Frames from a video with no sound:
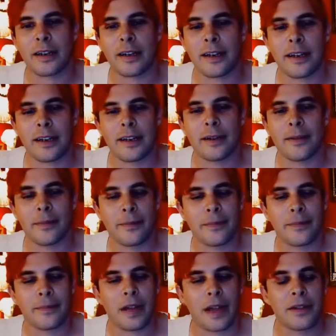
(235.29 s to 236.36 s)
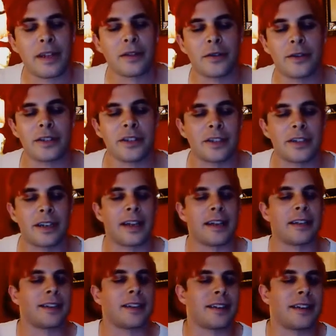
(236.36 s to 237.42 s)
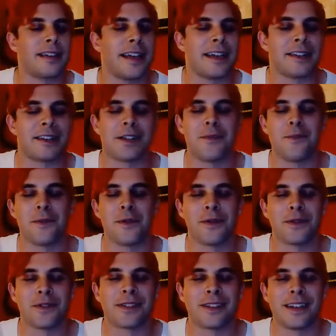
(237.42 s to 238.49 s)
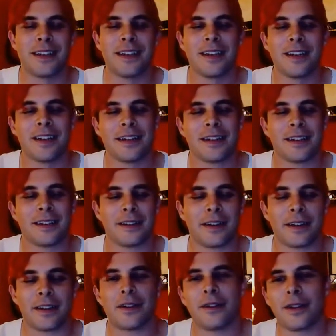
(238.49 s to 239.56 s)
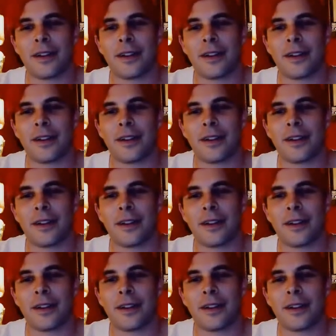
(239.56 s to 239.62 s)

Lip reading: and I think Christian has the most like